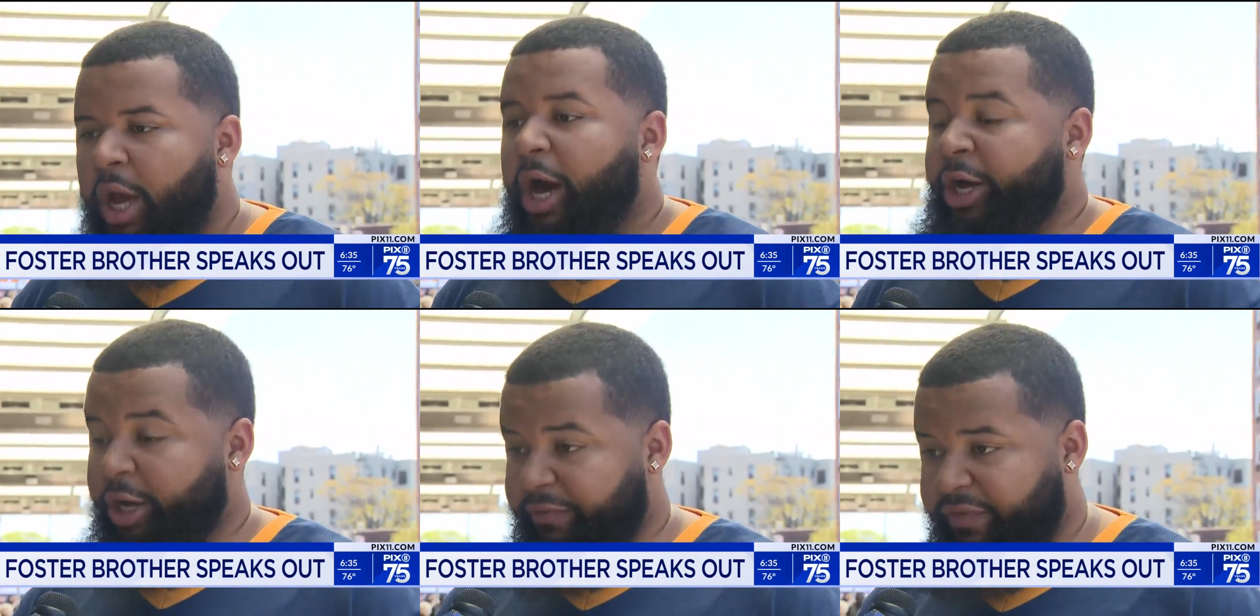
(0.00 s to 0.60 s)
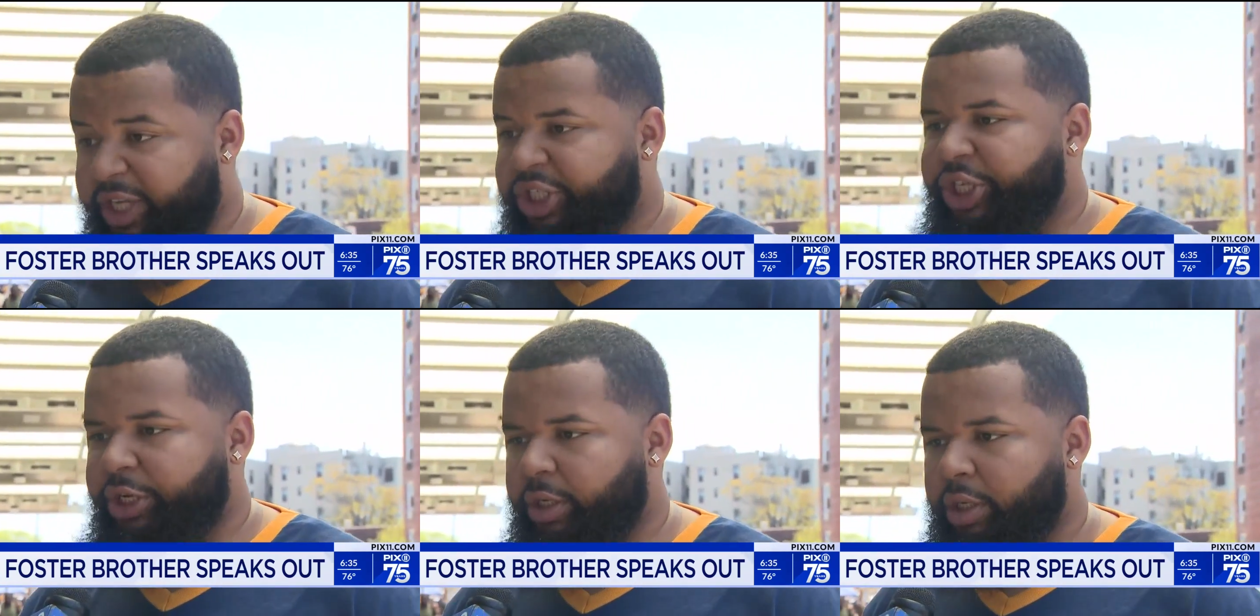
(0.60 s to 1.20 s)
a
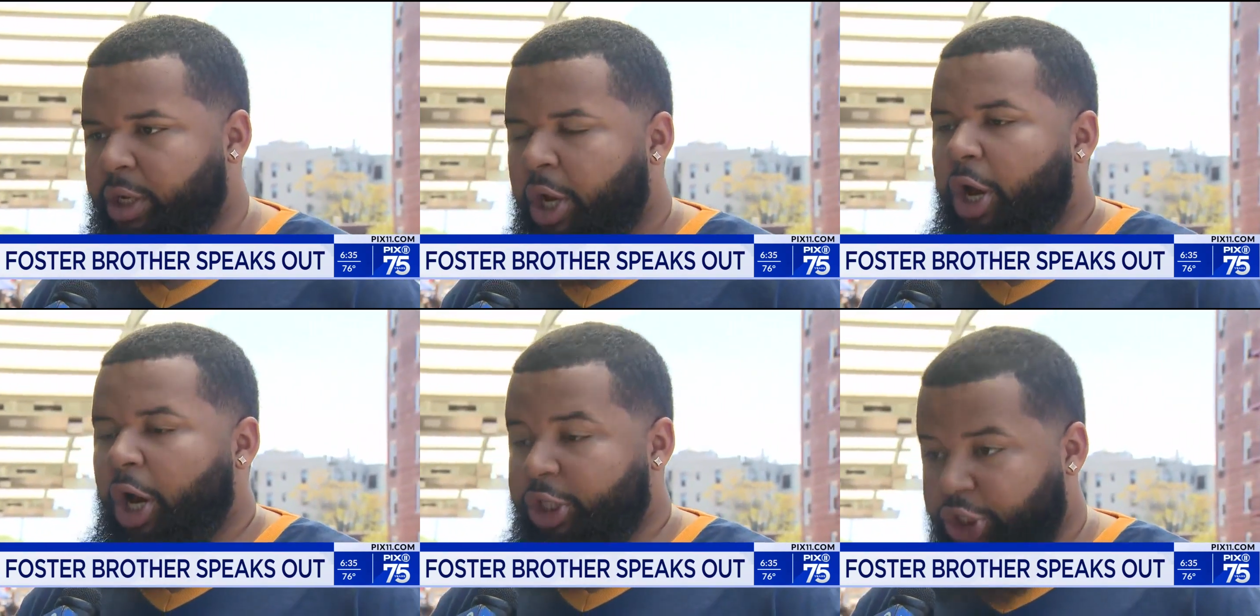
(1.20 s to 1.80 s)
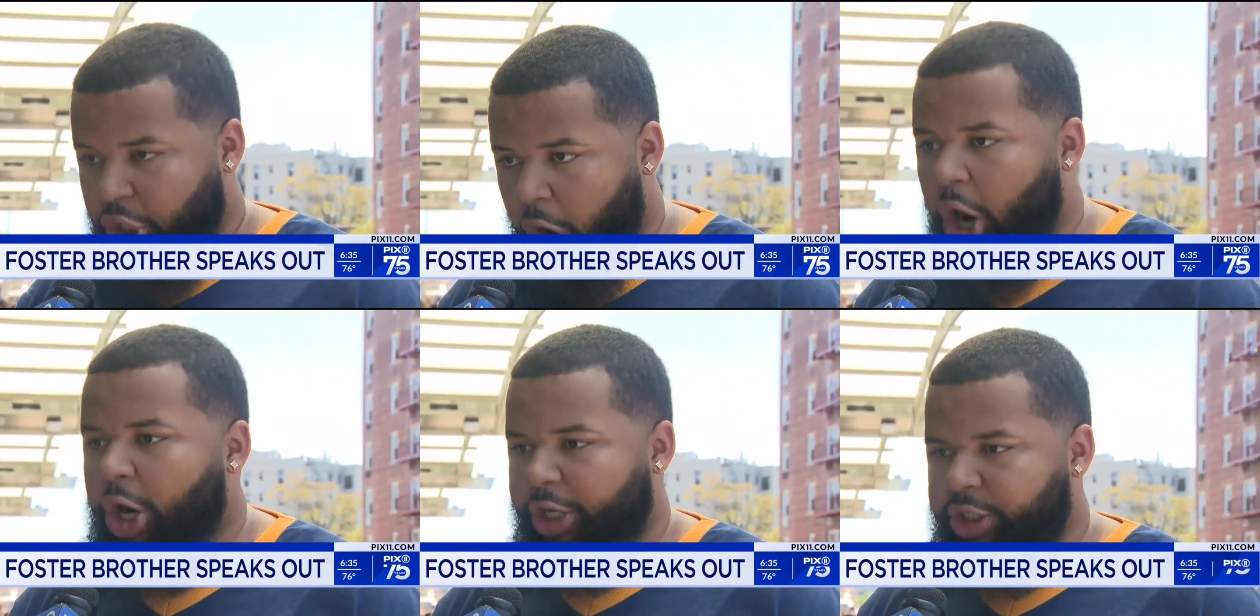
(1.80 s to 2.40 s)
conviction, a
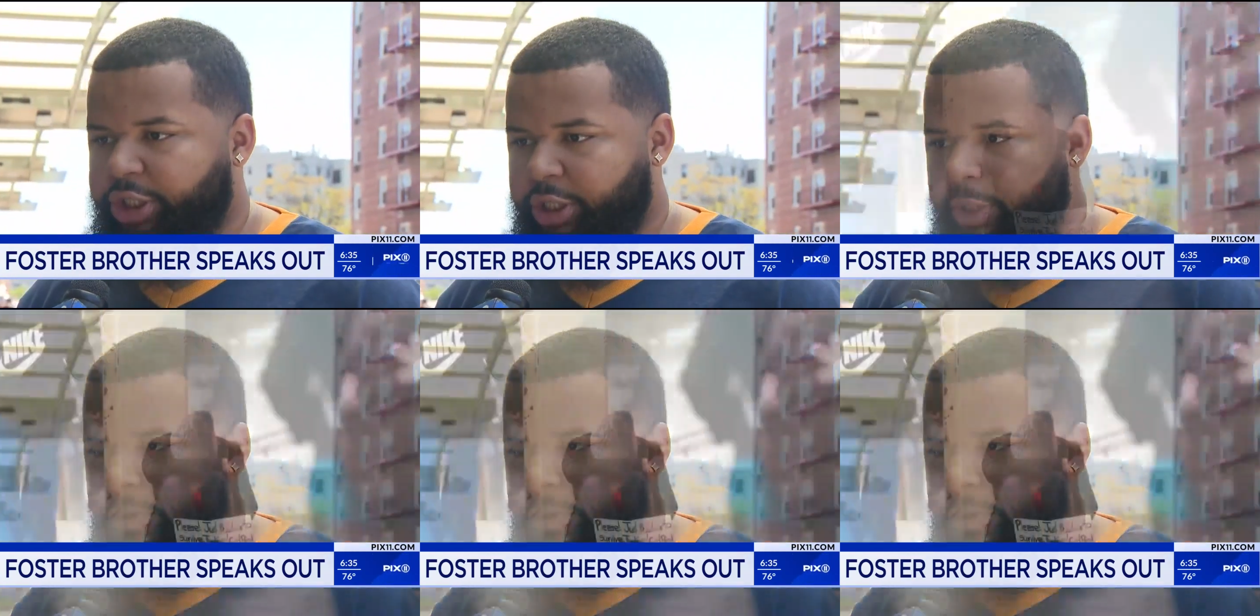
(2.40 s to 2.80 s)
charge